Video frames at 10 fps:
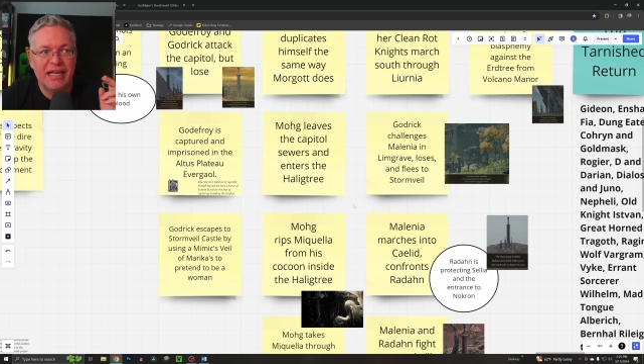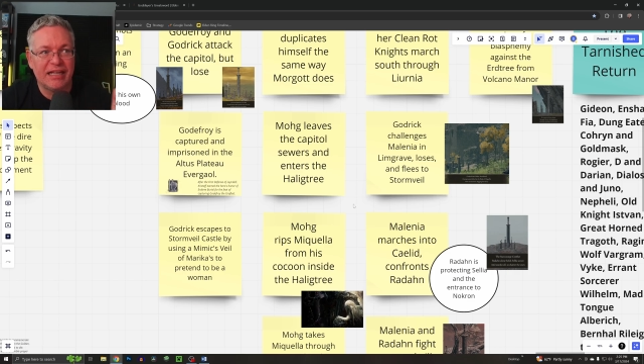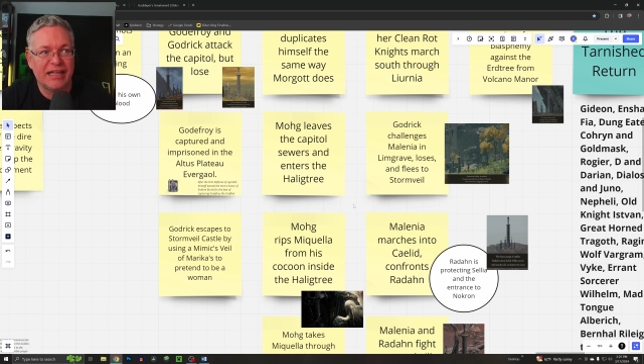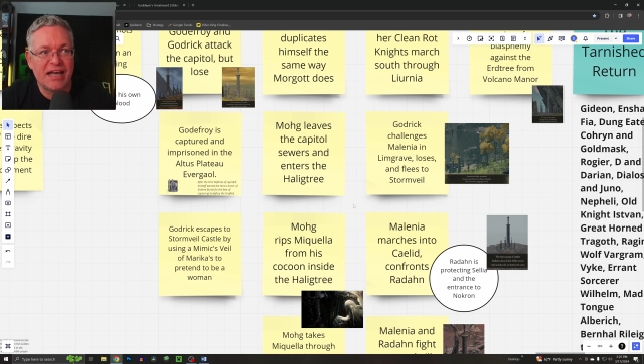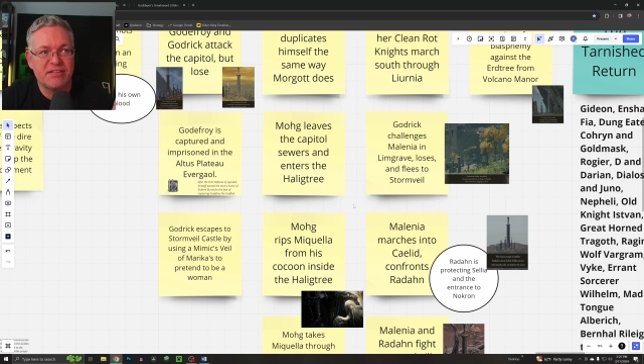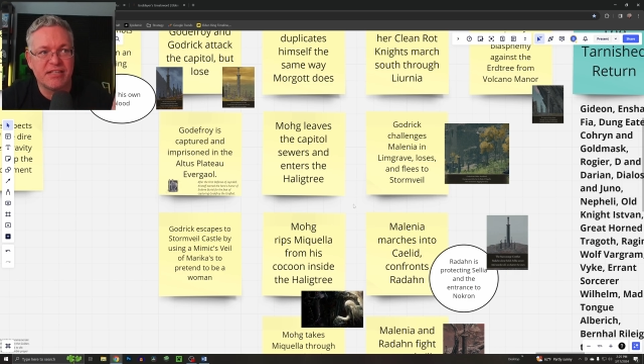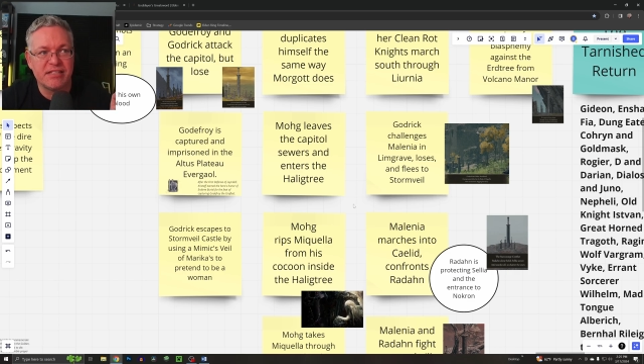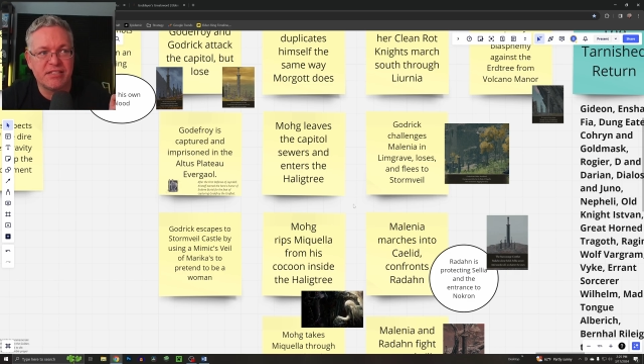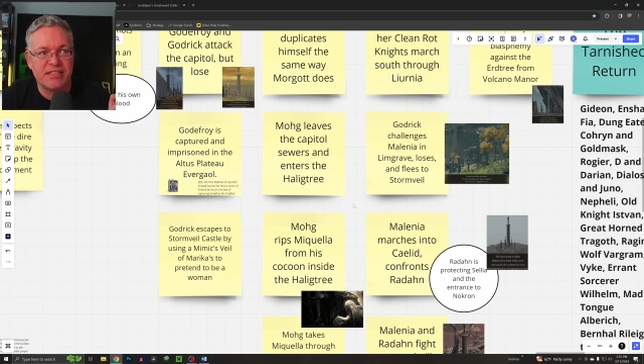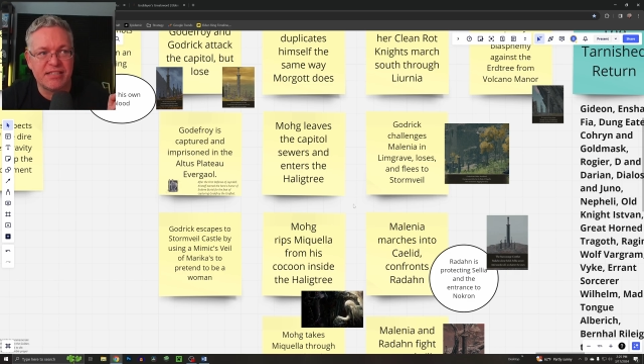It allows
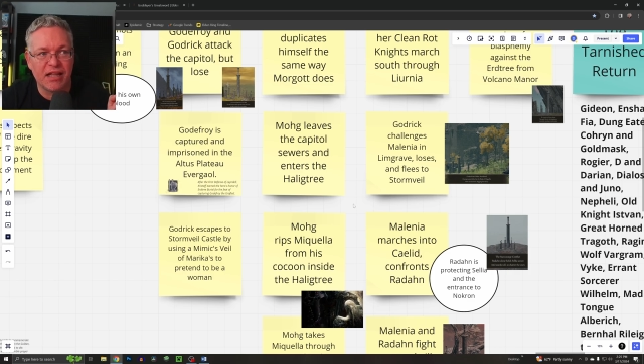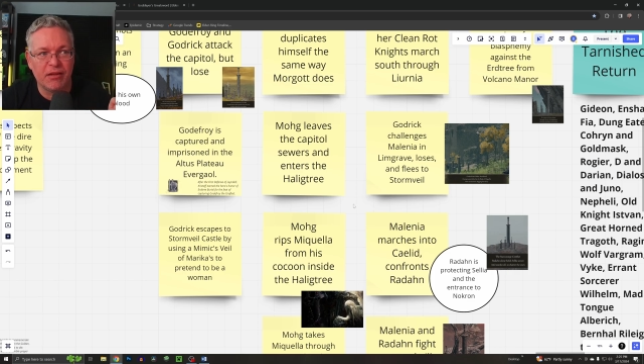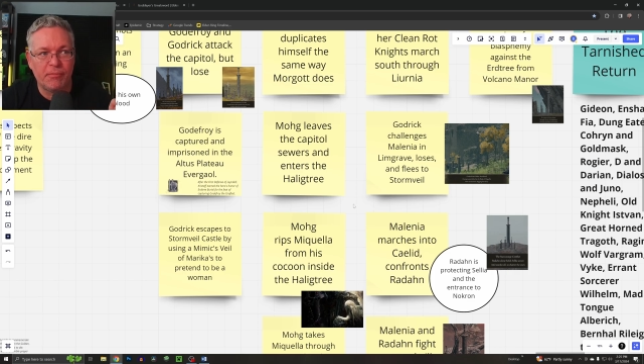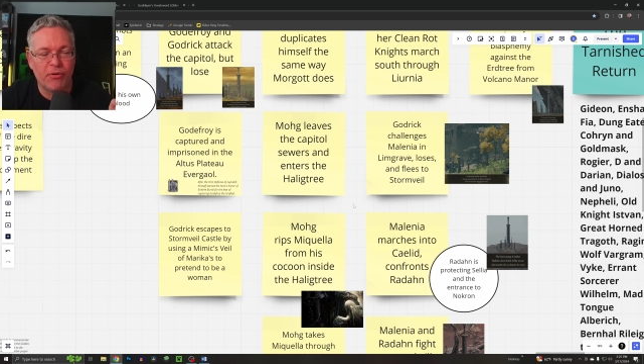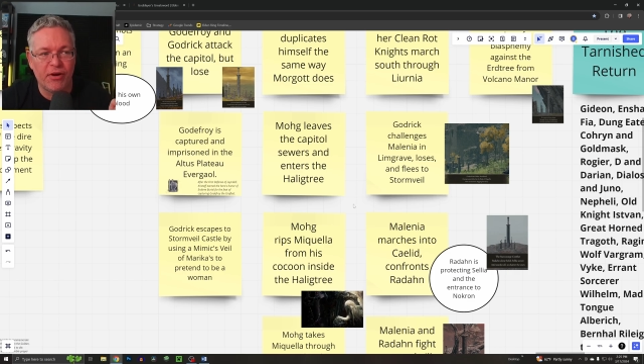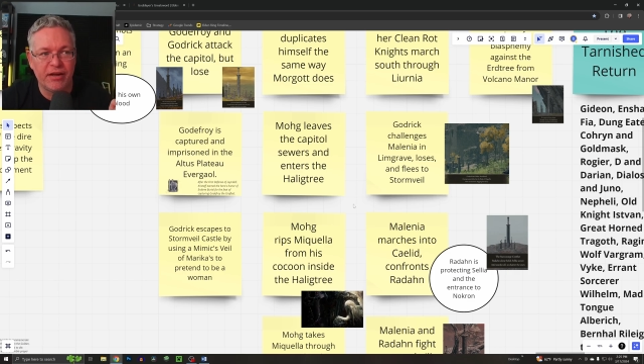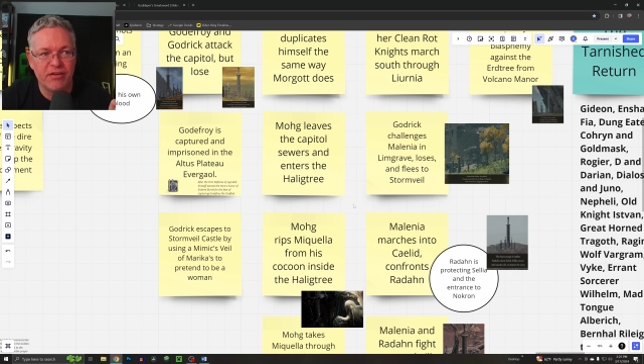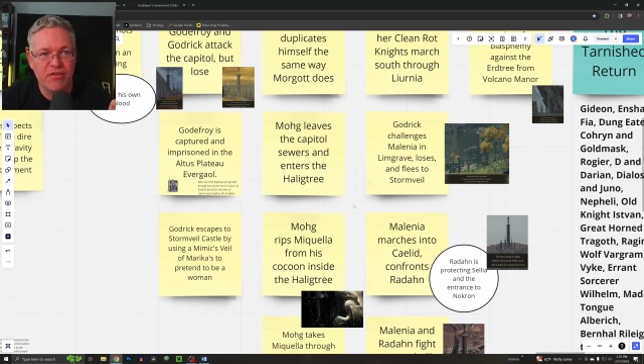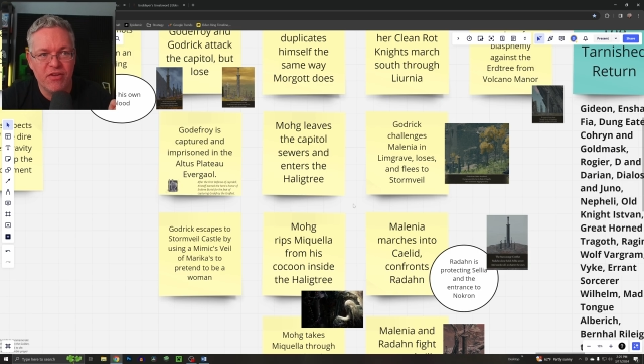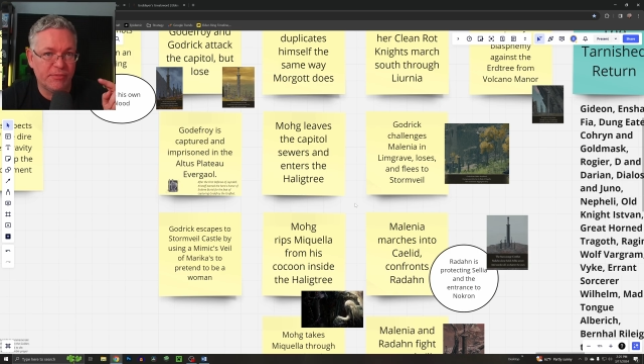us to
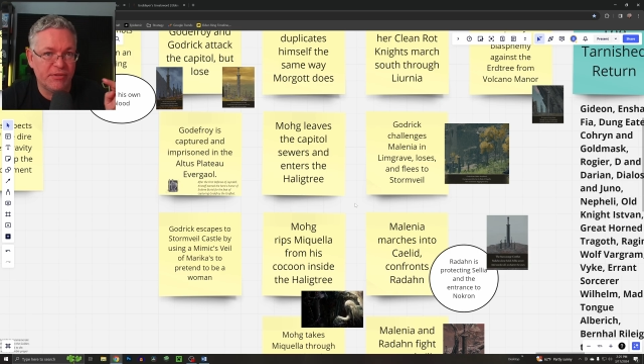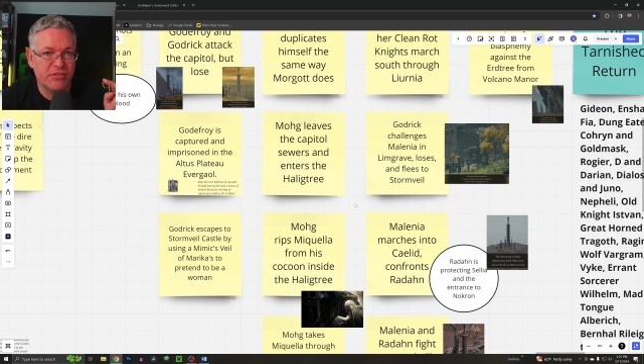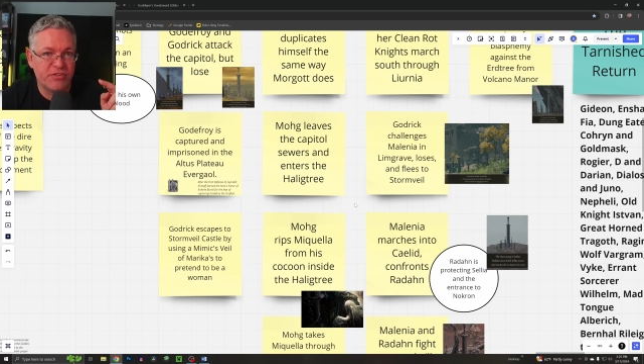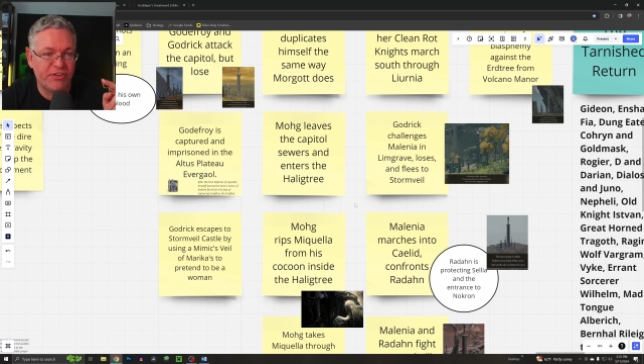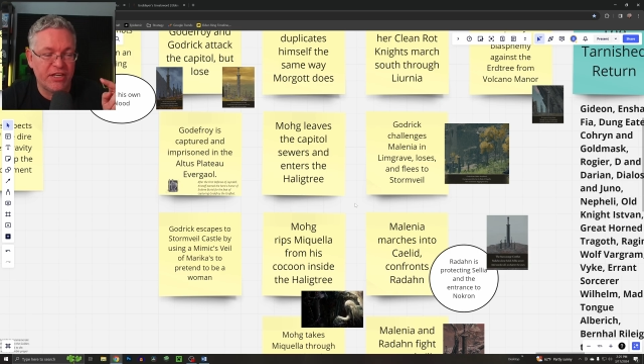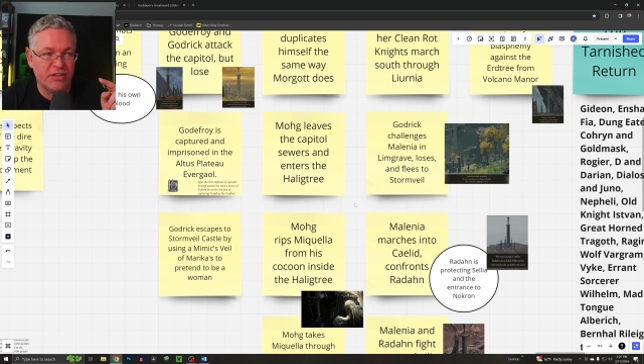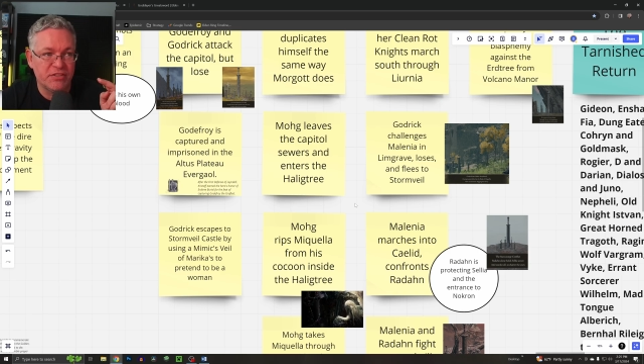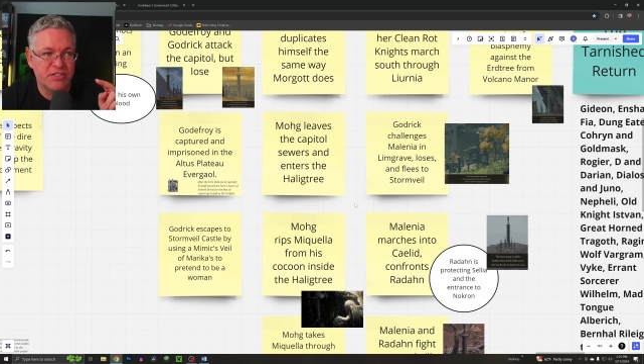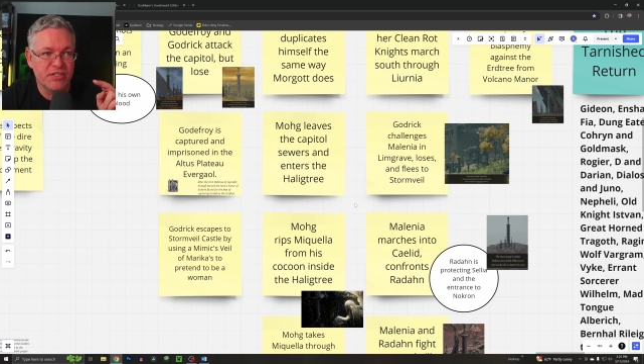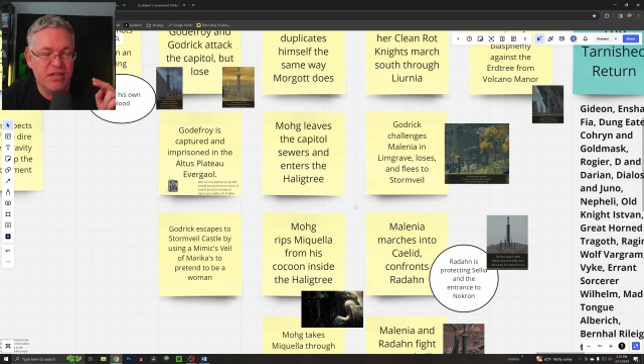teleport from those
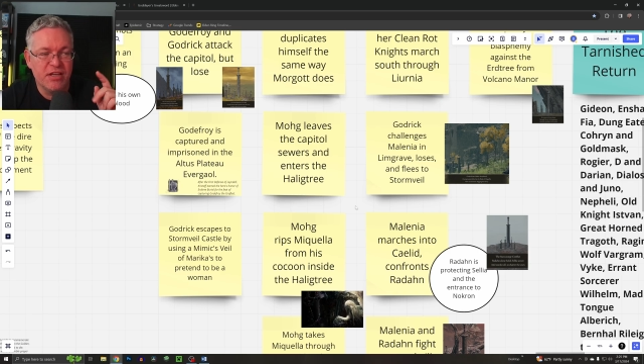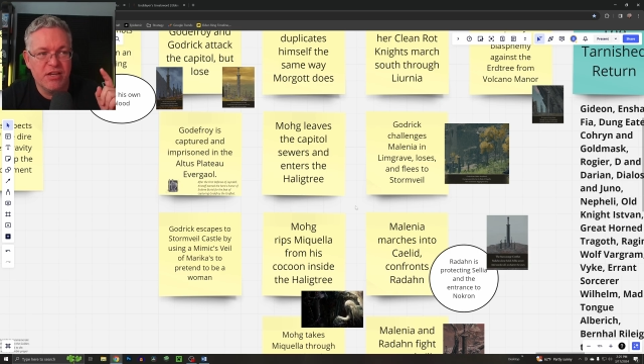fields